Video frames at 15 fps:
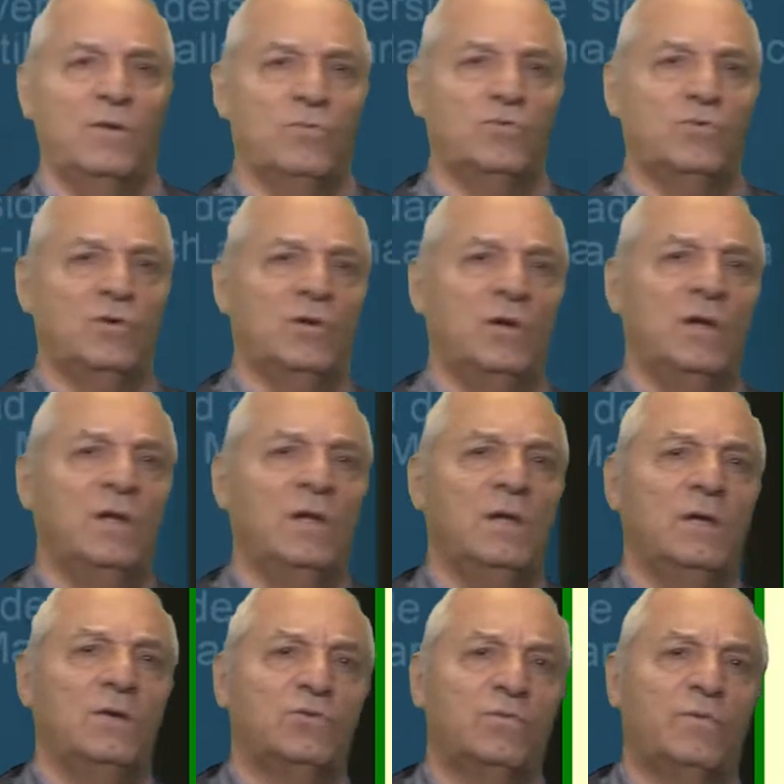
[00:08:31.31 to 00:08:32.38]
which is
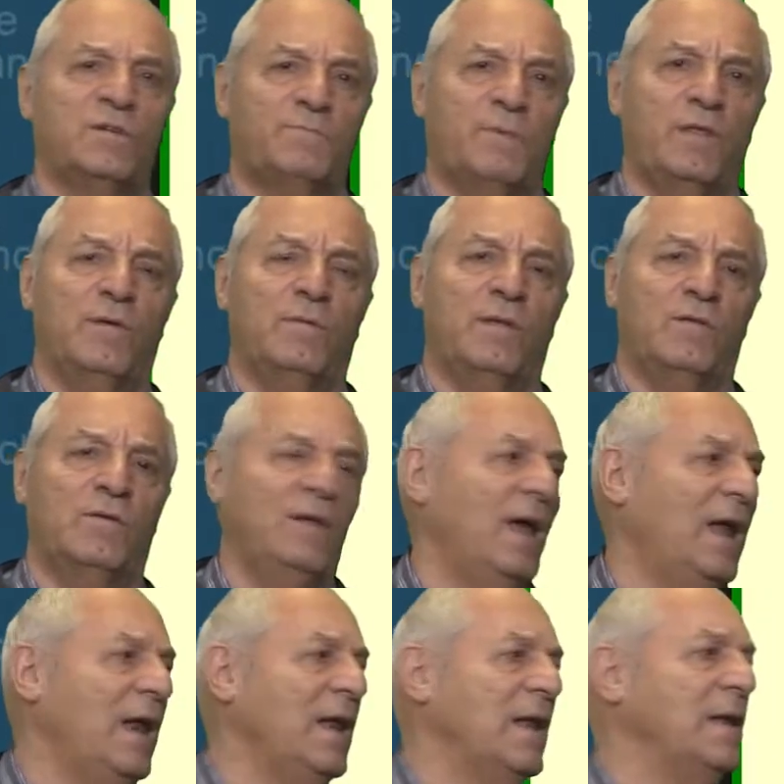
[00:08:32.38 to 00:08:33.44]
the orthogonal
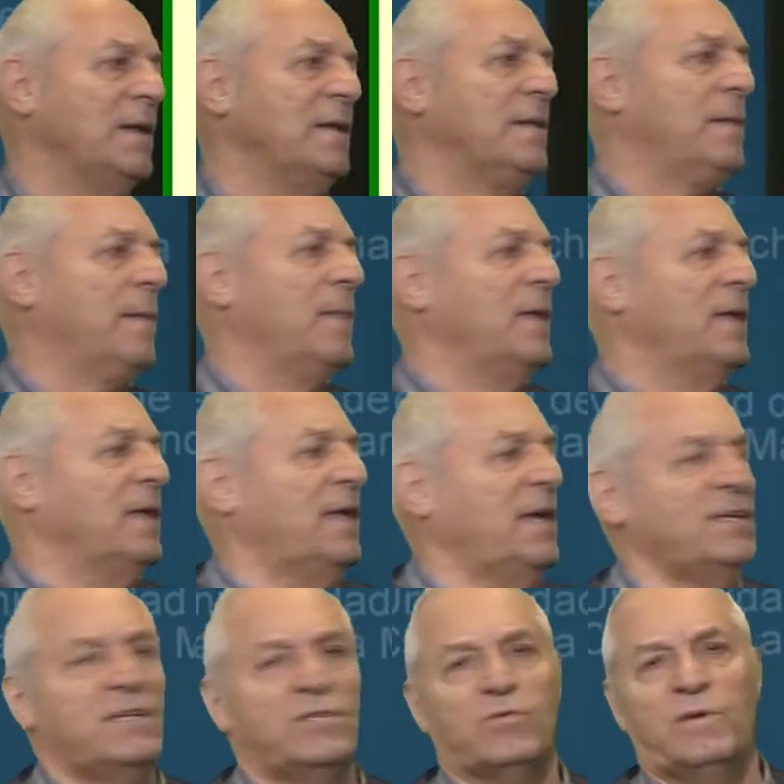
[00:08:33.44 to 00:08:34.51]
subspace to the
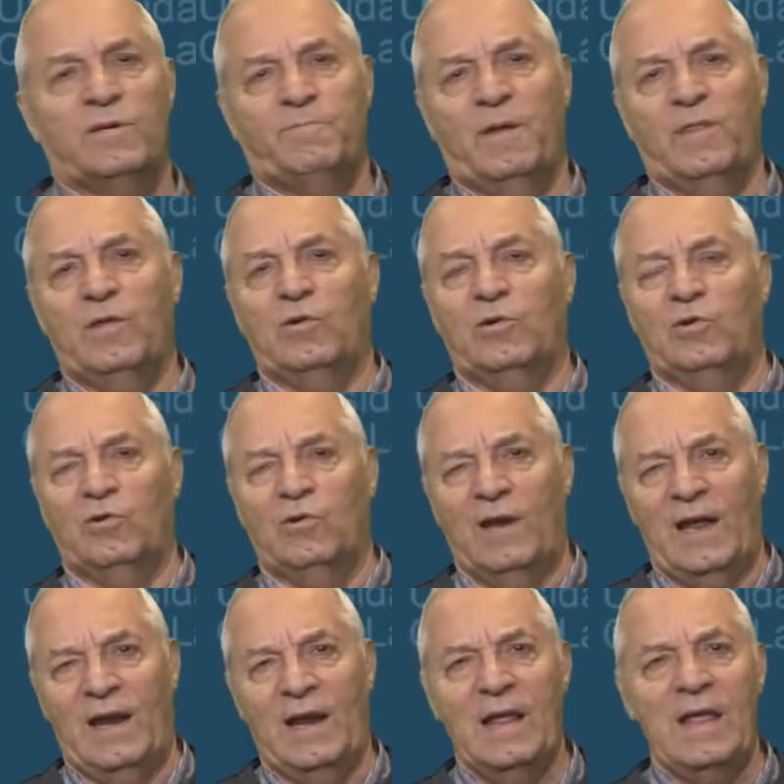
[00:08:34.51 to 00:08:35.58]
subspace generated by the
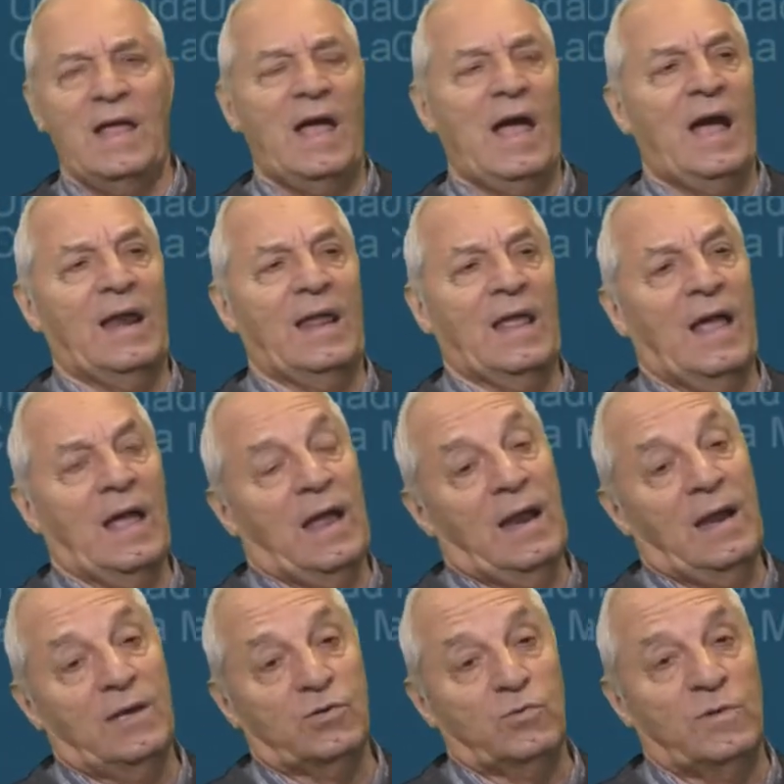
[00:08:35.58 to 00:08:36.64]
row coefficients
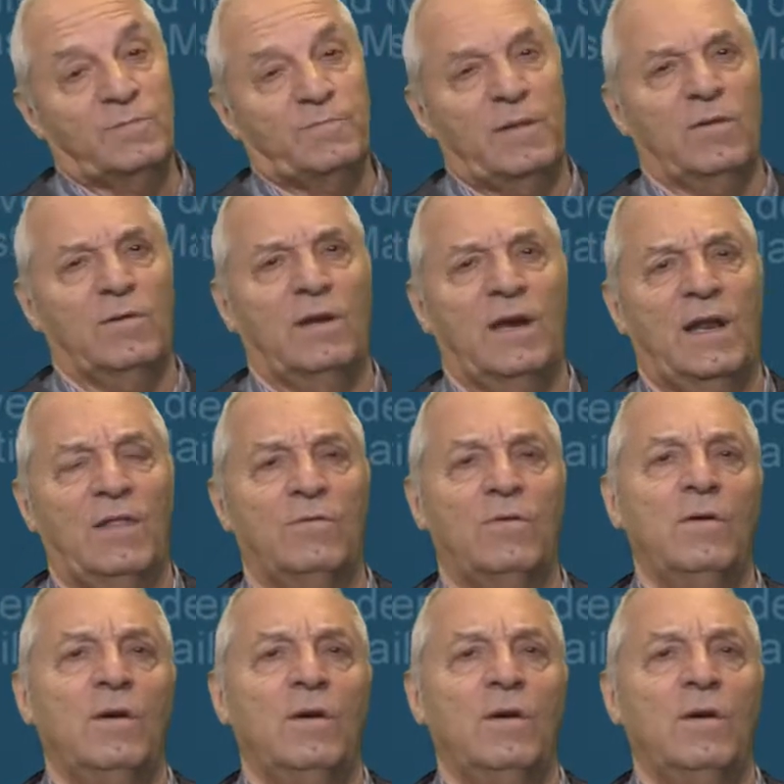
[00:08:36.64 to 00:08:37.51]
of the equations.